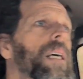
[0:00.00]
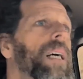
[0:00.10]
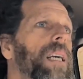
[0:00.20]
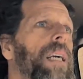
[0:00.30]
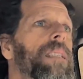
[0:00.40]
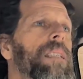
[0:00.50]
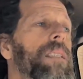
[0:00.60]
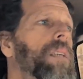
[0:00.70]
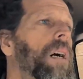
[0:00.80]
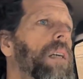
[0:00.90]
I guess
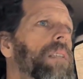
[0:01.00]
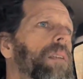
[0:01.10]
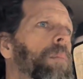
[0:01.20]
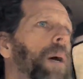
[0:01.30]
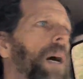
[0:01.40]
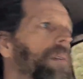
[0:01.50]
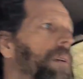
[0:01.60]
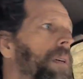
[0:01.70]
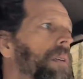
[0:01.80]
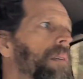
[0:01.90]
this talk is about
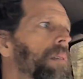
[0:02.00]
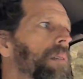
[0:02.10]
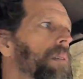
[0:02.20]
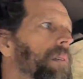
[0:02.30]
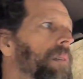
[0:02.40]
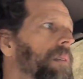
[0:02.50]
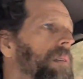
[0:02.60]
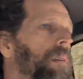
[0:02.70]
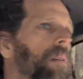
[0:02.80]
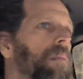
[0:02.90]

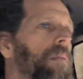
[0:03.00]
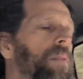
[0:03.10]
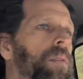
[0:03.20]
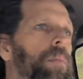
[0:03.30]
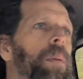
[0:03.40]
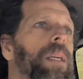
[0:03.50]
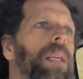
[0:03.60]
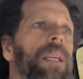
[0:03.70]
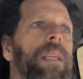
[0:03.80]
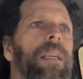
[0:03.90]

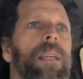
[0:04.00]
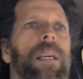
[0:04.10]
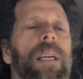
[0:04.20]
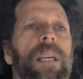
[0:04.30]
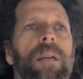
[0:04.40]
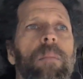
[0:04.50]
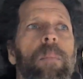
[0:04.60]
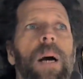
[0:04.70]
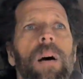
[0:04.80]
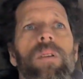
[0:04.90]
speaking
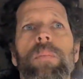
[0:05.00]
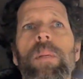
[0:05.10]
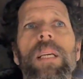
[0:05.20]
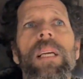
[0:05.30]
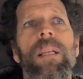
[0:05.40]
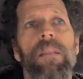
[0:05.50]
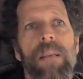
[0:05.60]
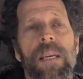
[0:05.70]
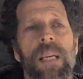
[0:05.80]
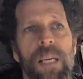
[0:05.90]
and
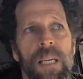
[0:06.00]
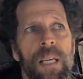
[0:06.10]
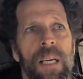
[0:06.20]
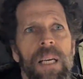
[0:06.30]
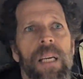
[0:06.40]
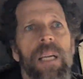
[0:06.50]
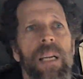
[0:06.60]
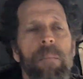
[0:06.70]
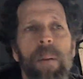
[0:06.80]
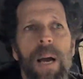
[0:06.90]
thinking in
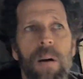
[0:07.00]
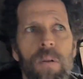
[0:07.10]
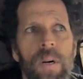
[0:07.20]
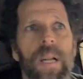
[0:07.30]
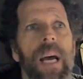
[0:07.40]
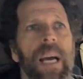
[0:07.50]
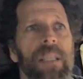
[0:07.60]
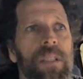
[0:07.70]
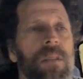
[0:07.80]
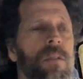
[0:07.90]
empowered,
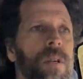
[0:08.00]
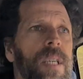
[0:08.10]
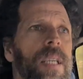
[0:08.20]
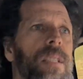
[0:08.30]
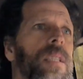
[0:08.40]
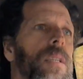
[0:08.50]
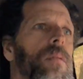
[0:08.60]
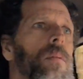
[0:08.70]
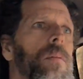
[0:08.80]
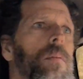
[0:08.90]
action-oriented
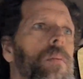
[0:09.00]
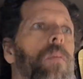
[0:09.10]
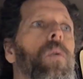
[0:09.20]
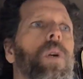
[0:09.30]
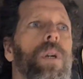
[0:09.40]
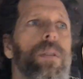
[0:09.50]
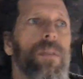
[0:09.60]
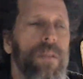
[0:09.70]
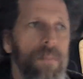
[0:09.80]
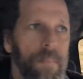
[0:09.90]

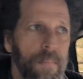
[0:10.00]
words,